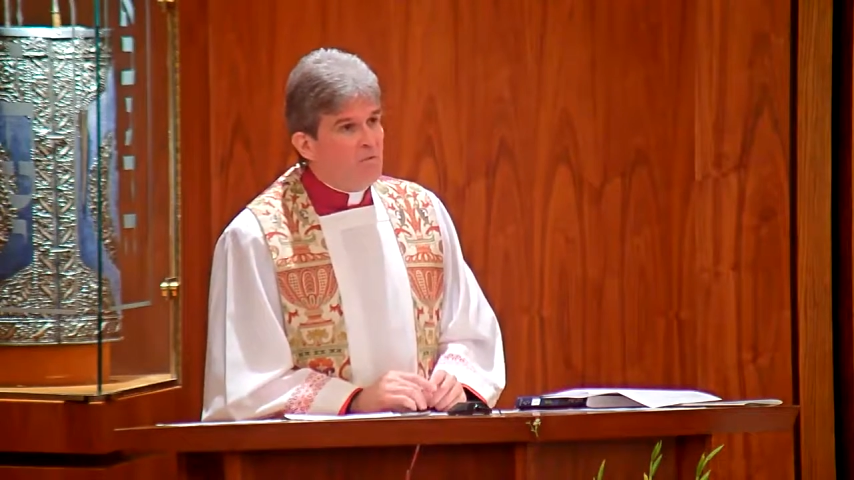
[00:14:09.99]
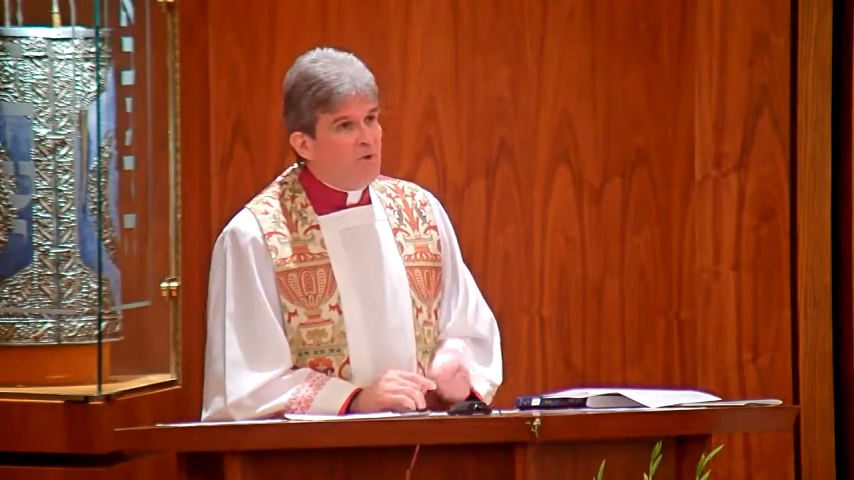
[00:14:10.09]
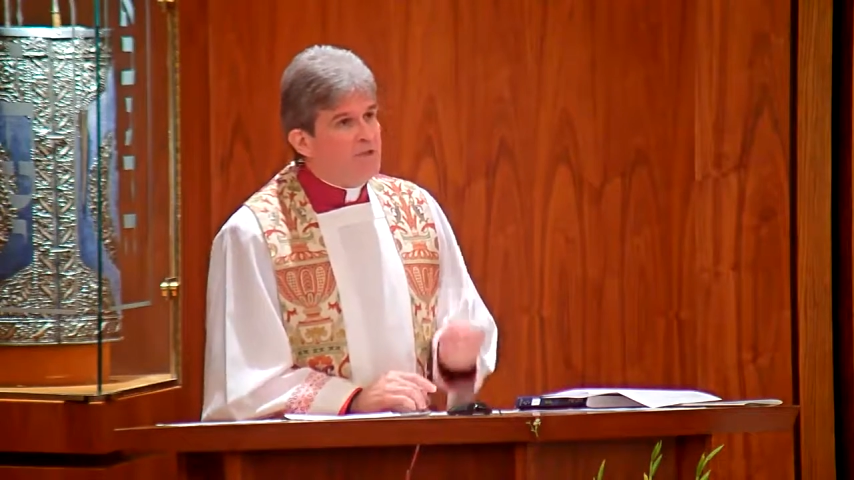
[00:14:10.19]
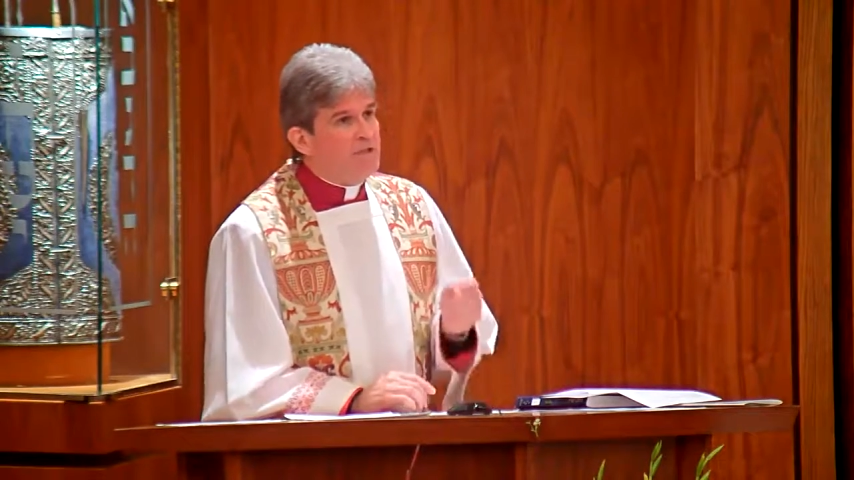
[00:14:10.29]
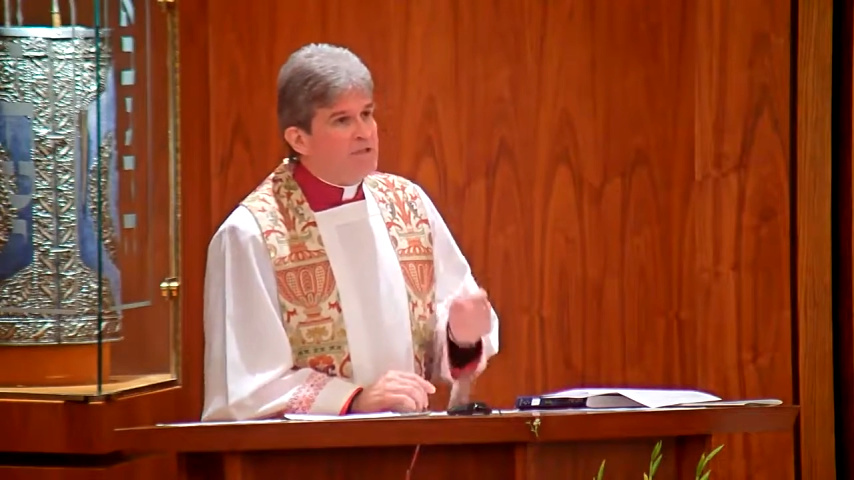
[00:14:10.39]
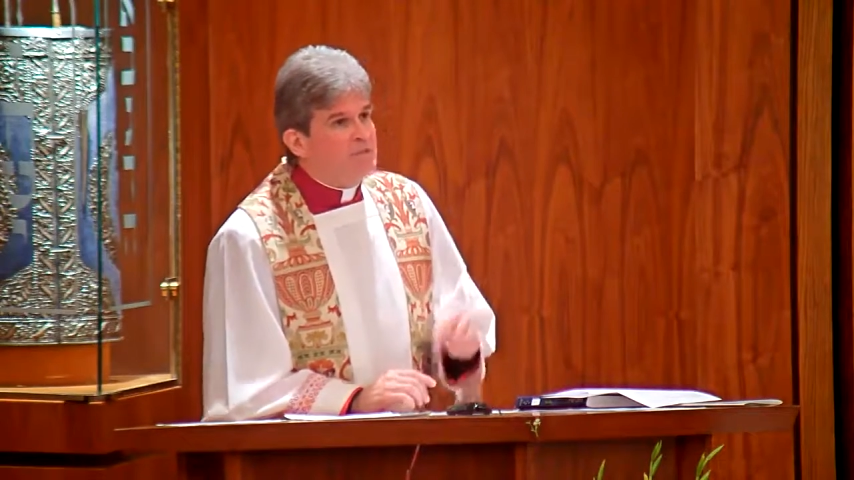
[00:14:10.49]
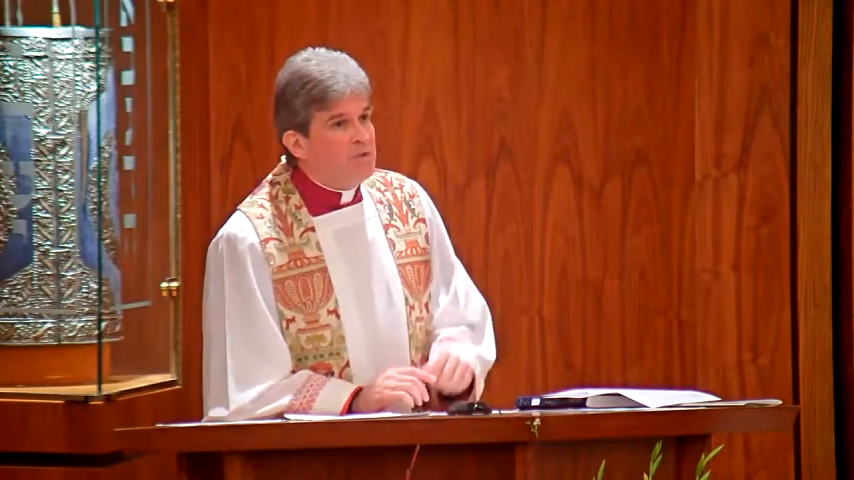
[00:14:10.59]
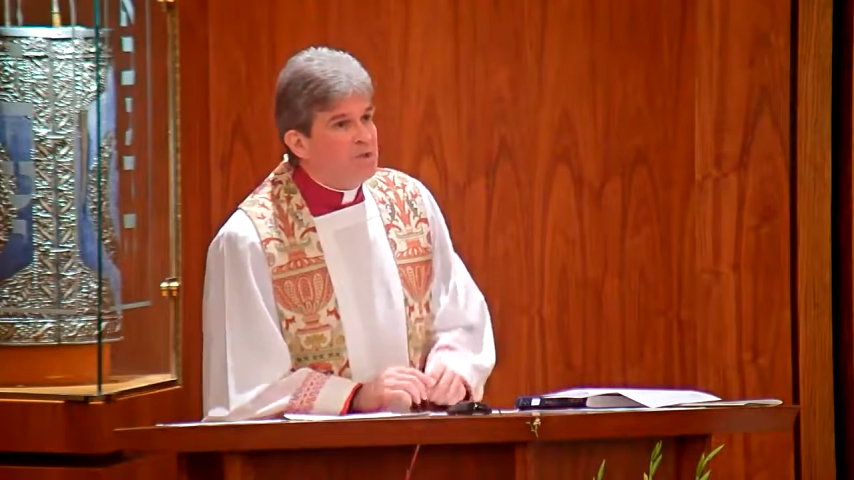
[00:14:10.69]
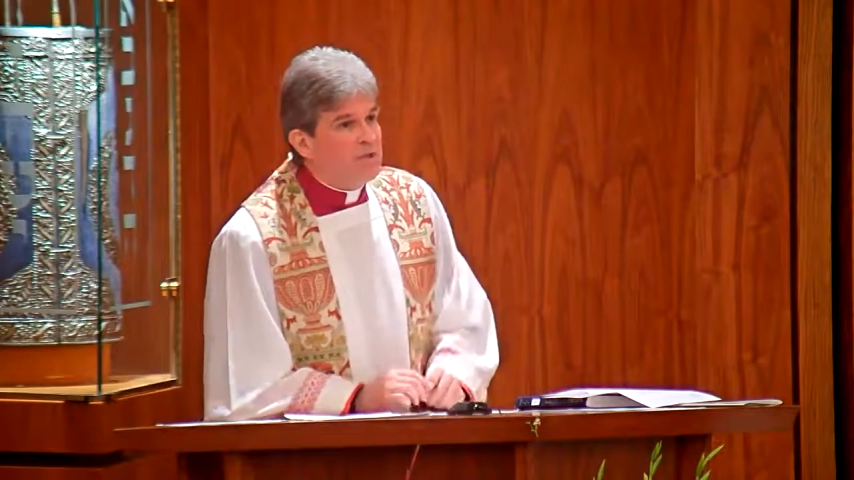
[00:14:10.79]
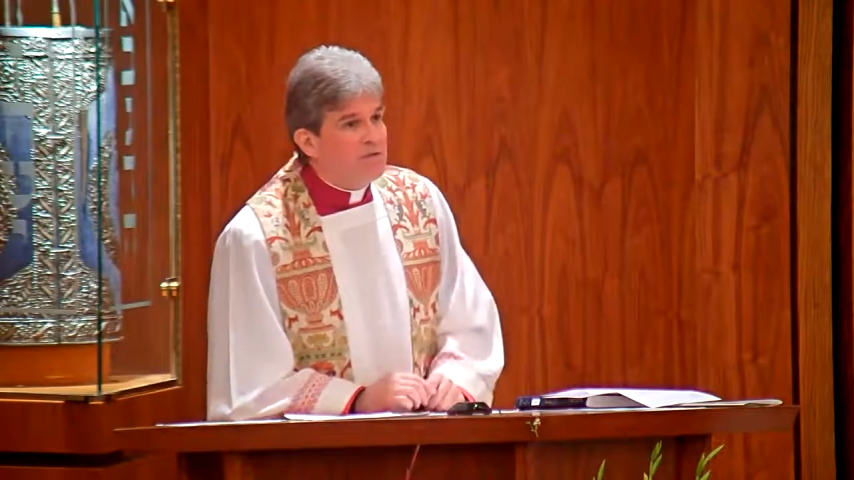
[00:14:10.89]
what is
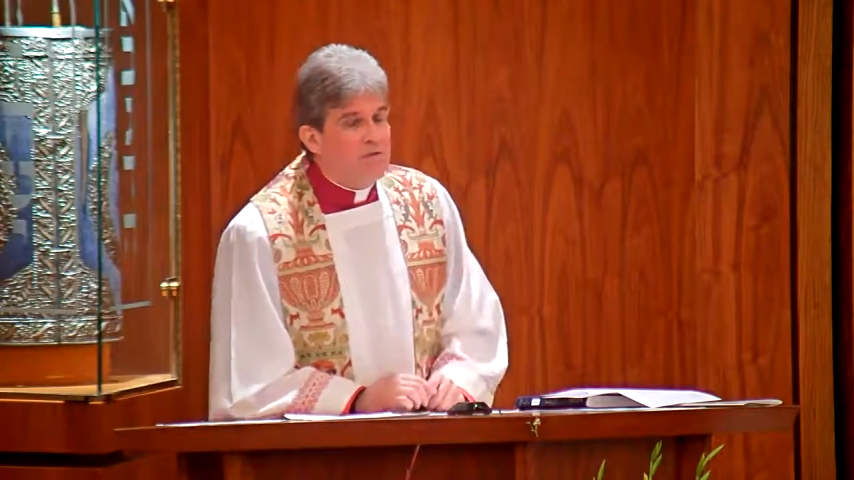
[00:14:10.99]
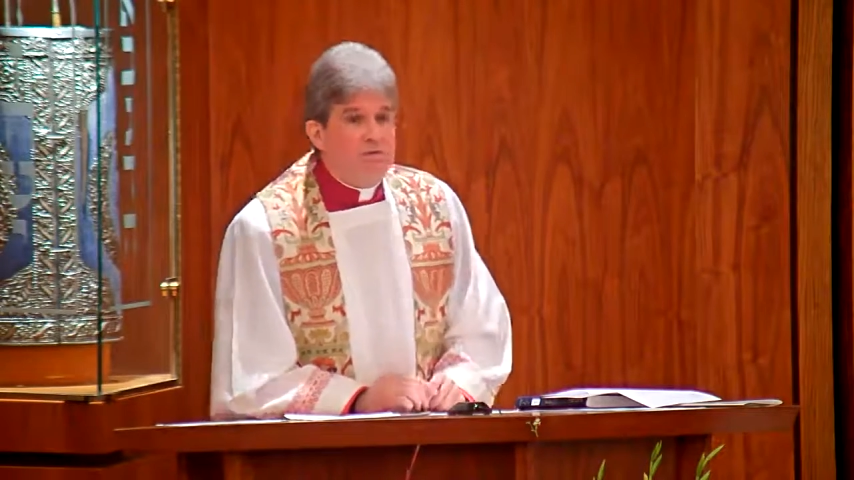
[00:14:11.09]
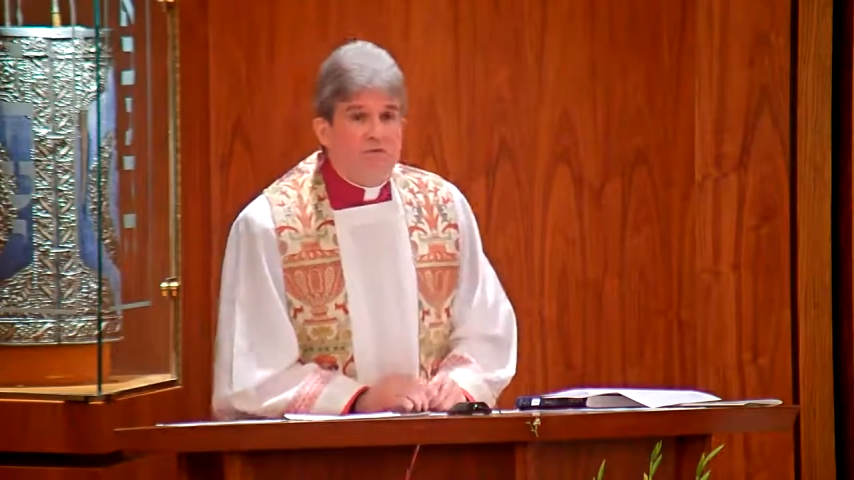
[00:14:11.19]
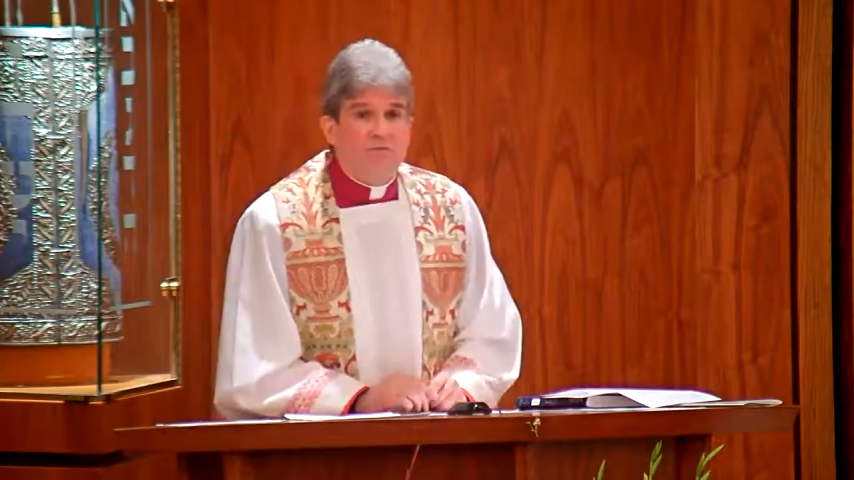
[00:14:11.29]
being